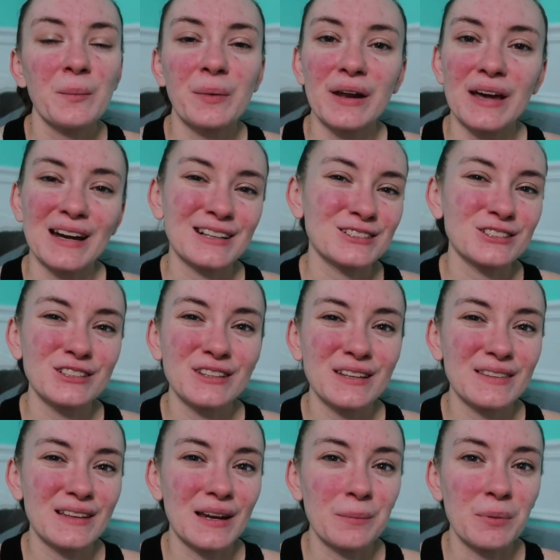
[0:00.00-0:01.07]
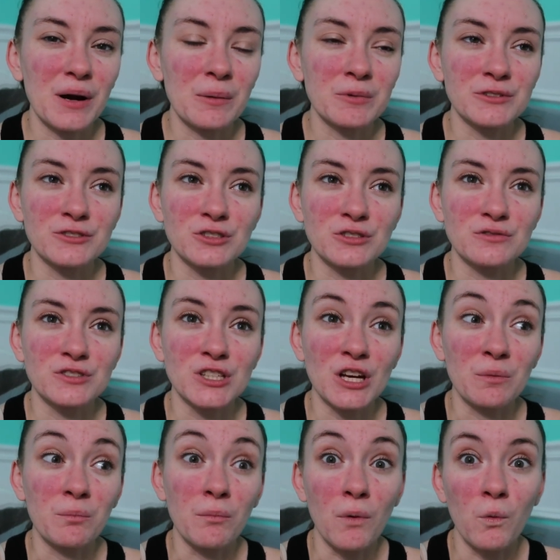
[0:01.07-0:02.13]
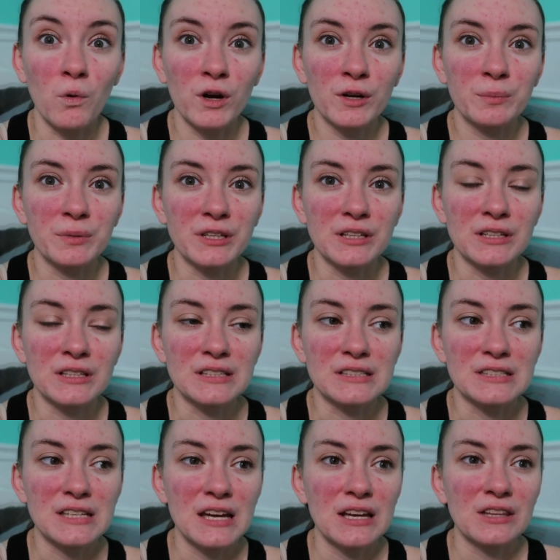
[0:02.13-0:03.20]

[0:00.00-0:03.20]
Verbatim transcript: But I actually think that I probably should have done more because